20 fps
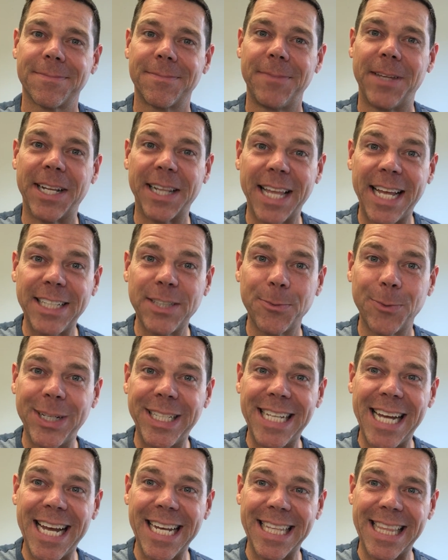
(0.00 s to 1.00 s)
The less we
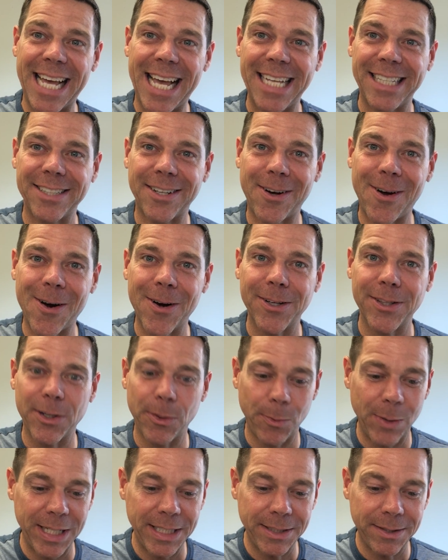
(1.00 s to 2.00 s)
take that to heart, the
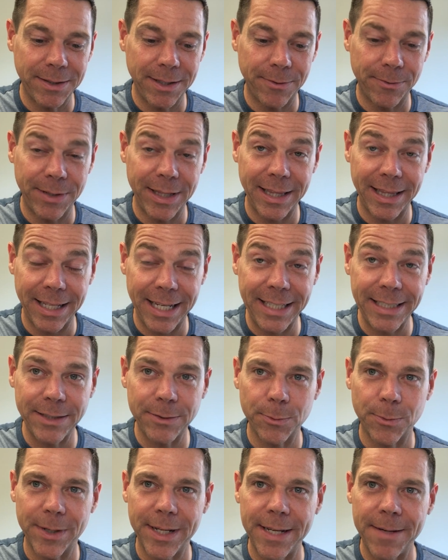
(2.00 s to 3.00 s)

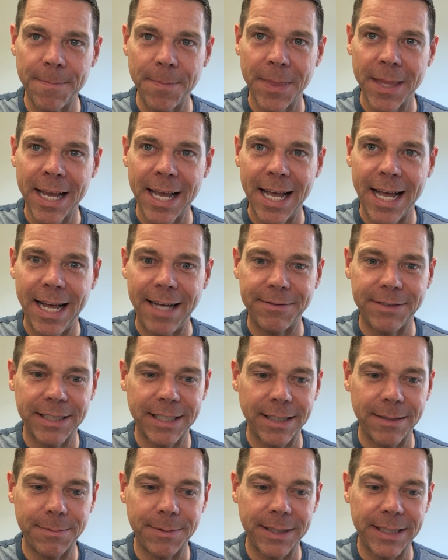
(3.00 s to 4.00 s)
less we have
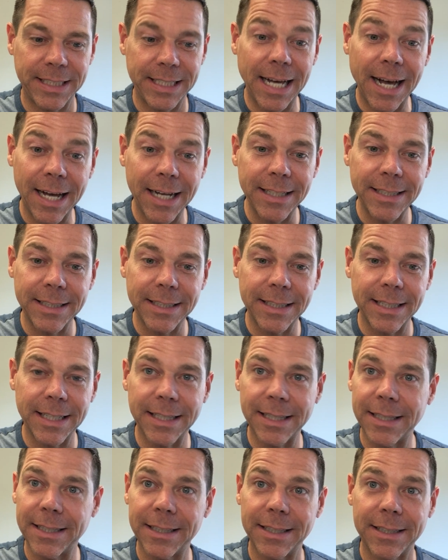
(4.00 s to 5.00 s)
sleepless nights,
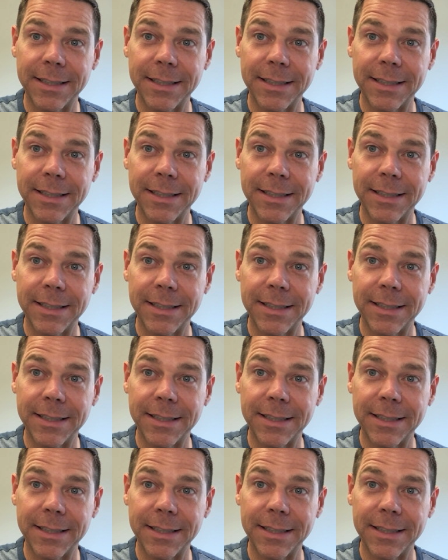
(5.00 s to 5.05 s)
the